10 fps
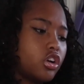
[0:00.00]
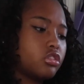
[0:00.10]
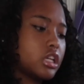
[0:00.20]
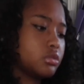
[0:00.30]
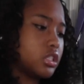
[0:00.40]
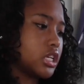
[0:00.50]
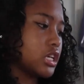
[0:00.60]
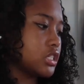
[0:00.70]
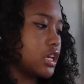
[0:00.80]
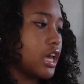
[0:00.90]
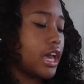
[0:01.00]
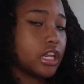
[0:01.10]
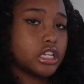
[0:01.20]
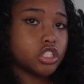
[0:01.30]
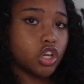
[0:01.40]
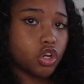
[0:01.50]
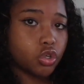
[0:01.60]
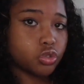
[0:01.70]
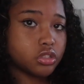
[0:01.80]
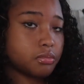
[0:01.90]
girl, that's what it says. And this
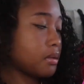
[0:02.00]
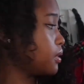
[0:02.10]
goes, my